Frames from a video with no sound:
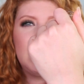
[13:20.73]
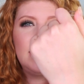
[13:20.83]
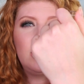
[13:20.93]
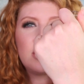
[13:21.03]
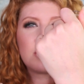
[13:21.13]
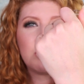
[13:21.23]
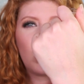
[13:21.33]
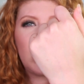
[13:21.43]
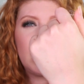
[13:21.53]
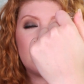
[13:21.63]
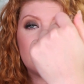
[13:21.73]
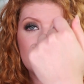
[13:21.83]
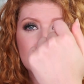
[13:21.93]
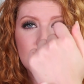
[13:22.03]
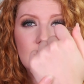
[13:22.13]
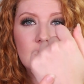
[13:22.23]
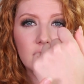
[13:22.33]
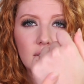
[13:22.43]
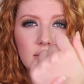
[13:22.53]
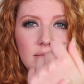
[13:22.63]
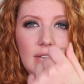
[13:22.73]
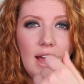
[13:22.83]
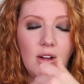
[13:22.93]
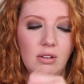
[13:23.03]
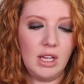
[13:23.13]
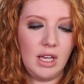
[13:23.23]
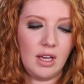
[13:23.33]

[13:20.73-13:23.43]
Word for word: It looks more like a concealer now